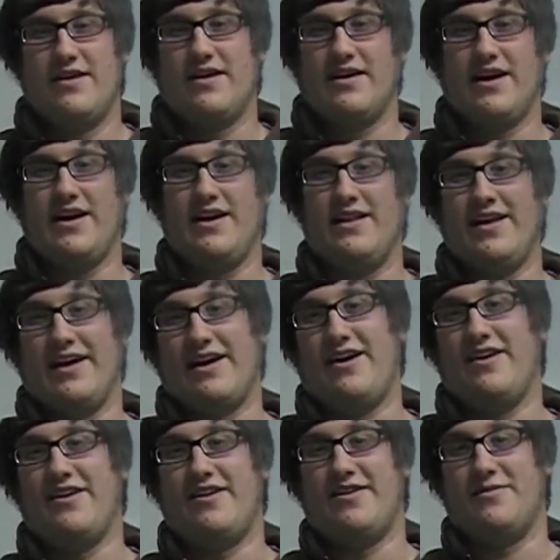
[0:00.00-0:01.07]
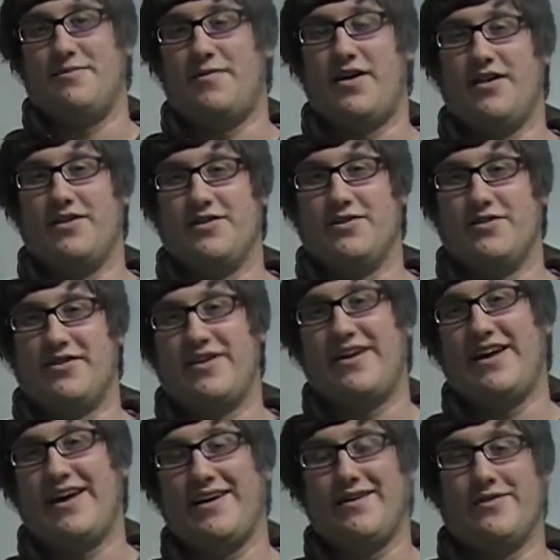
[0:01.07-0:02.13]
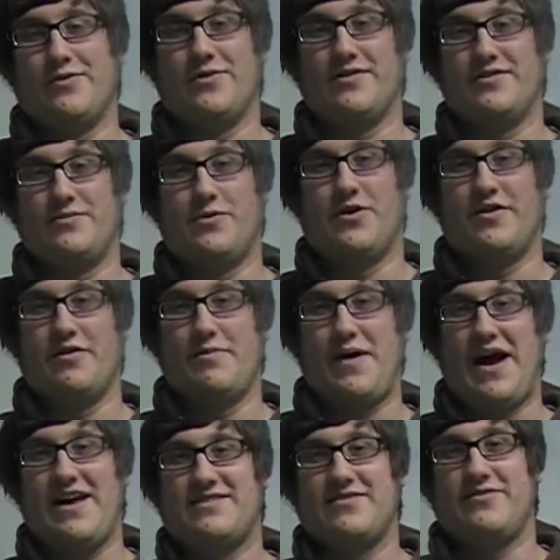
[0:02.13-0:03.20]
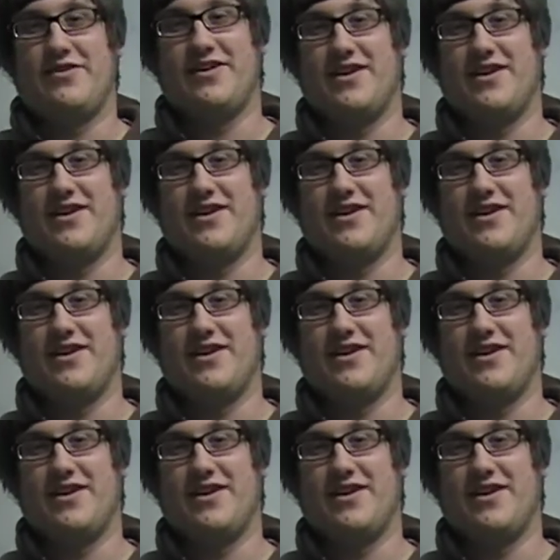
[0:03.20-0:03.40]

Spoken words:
Kind of like our Martin Luther King was more of the passive one,